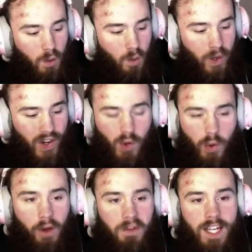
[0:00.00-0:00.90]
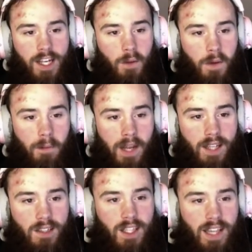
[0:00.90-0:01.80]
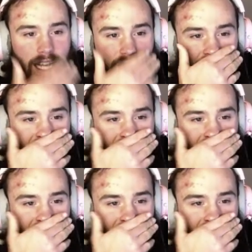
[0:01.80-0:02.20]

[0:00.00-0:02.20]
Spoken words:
lonely human beings, and that's,